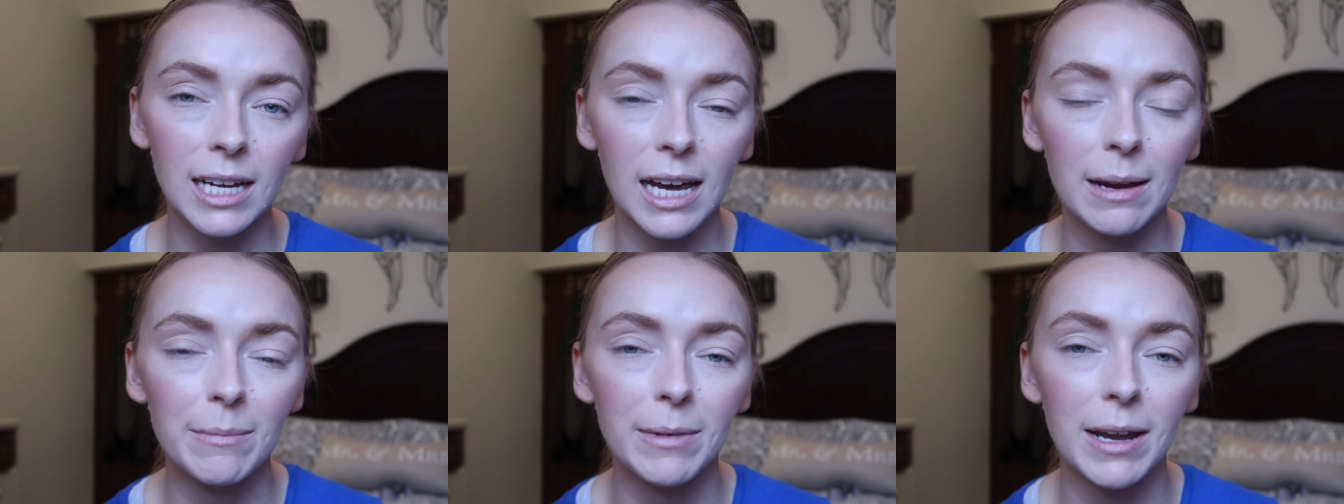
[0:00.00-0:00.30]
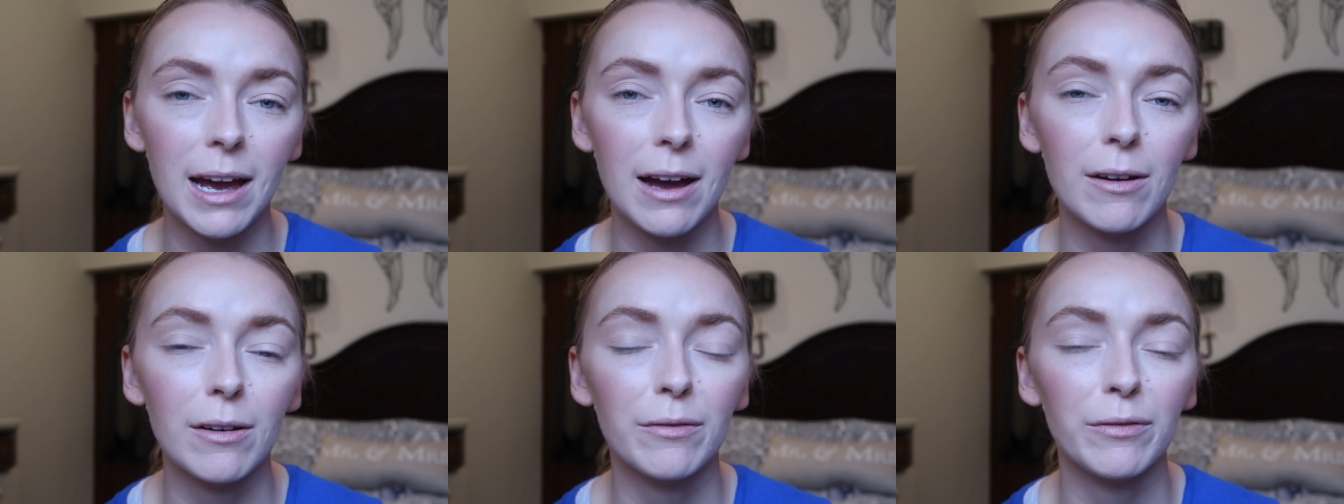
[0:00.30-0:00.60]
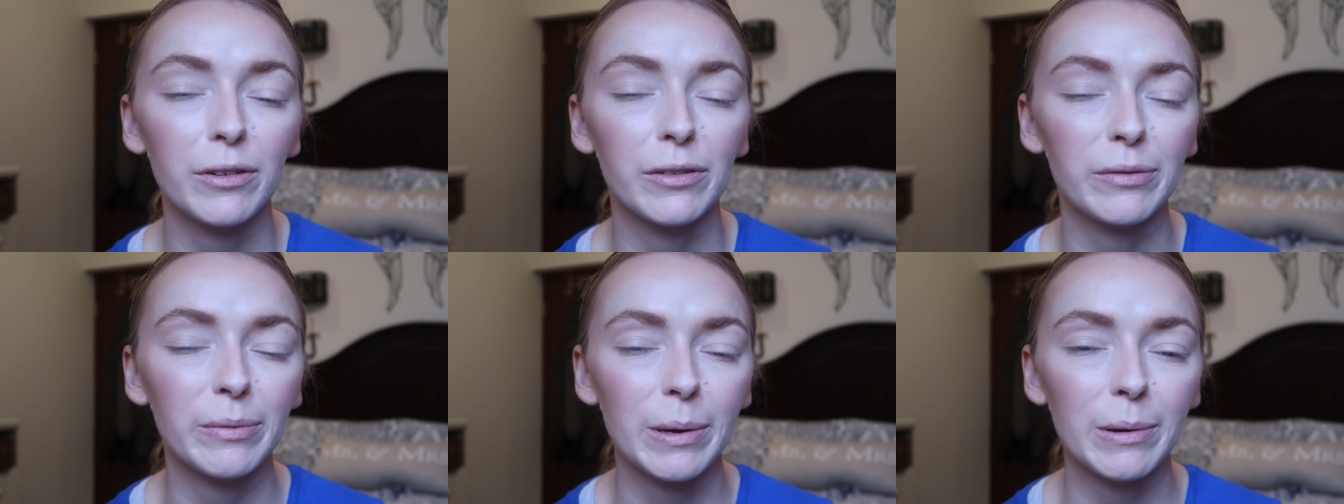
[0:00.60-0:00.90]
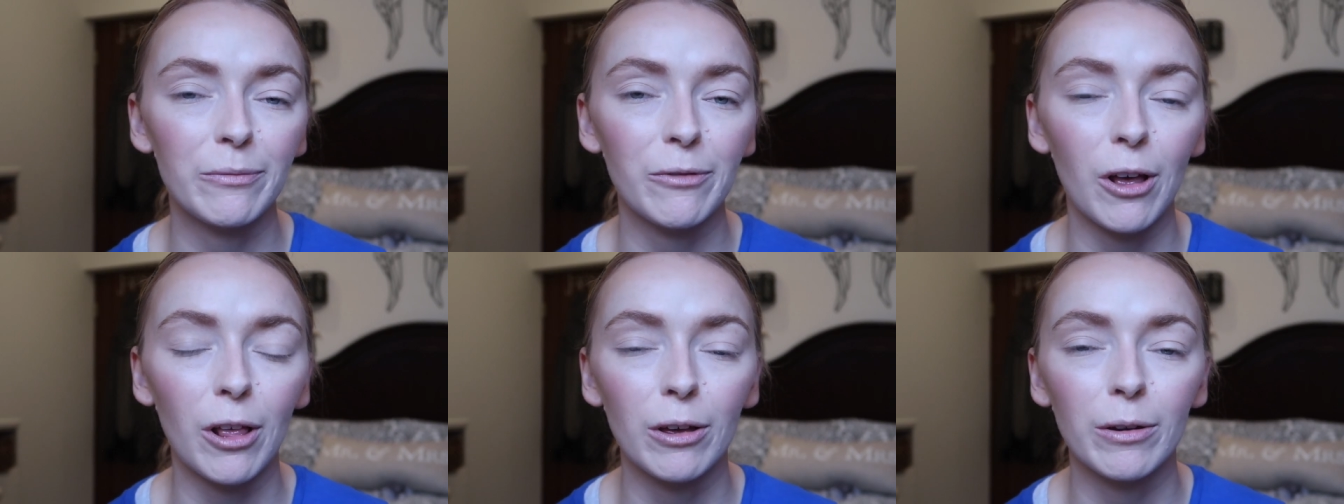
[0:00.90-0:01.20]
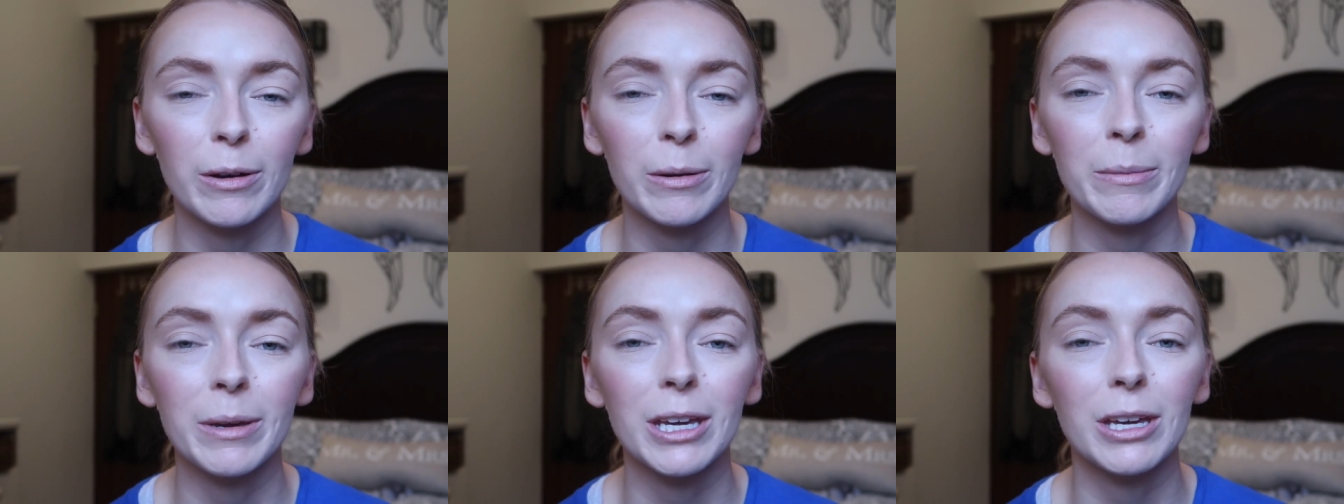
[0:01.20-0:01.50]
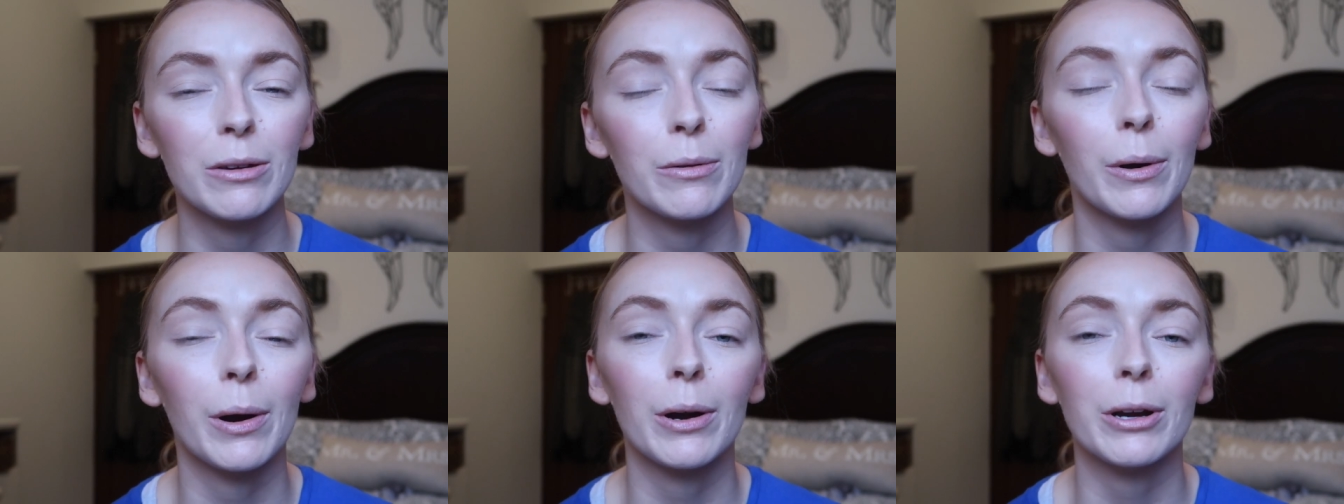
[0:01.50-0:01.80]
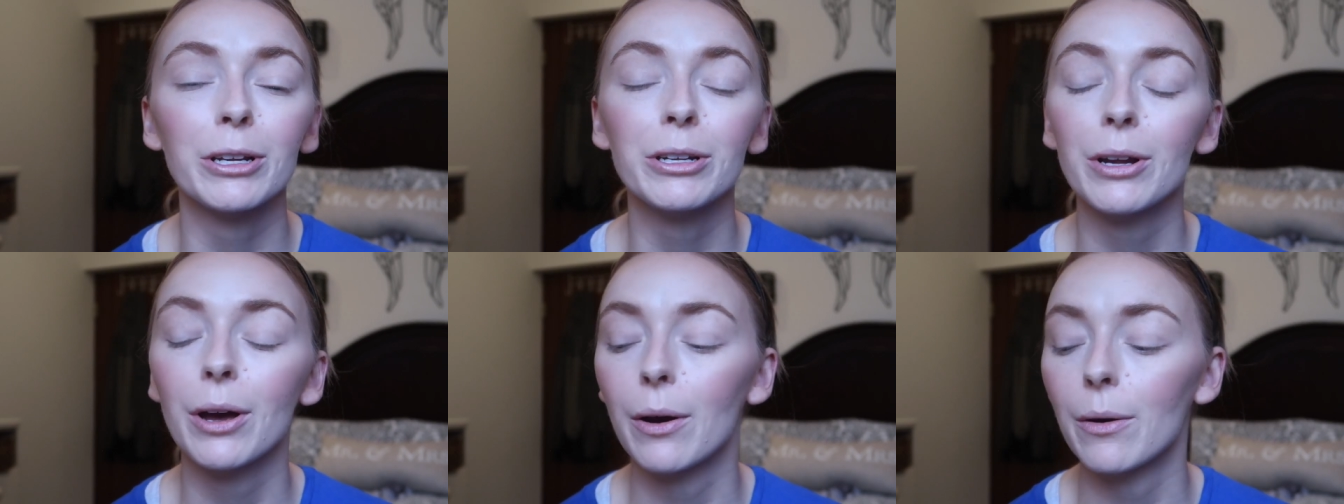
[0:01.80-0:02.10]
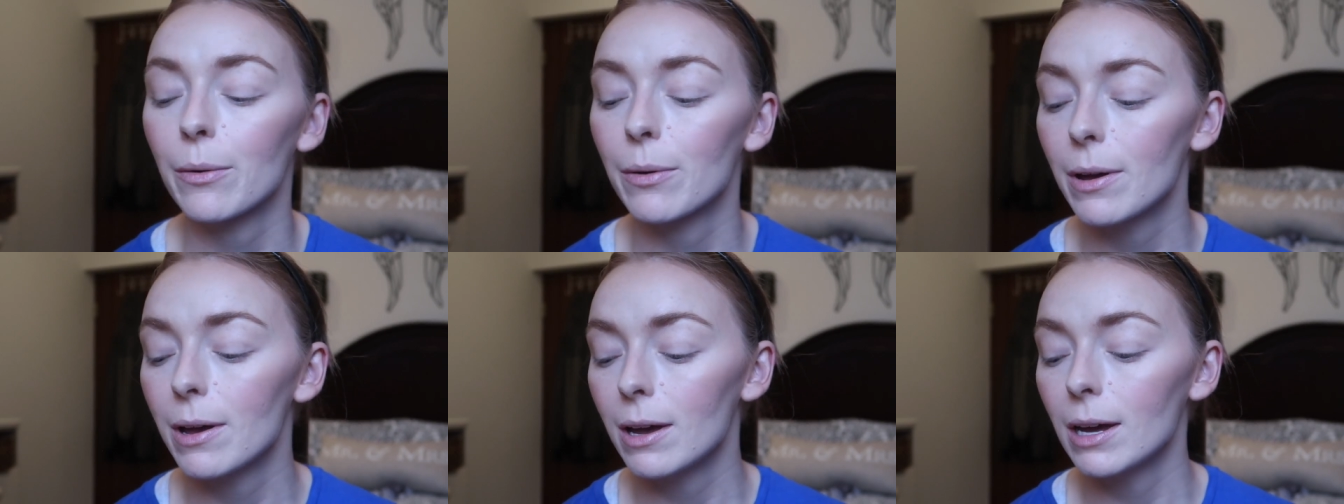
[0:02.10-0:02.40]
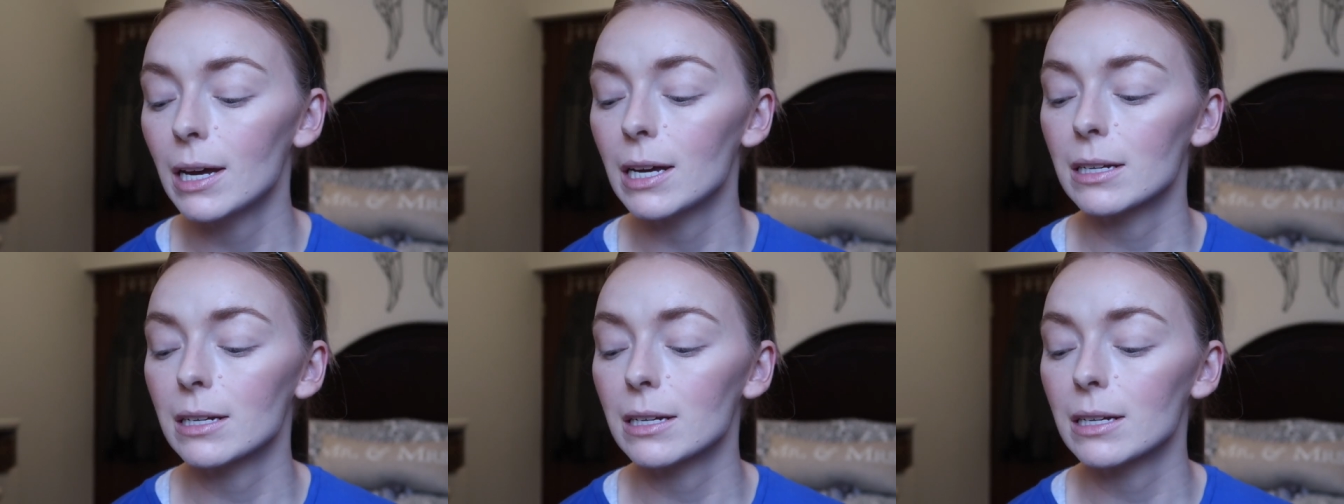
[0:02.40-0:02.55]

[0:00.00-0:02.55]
time now. If you've been following me, you already know.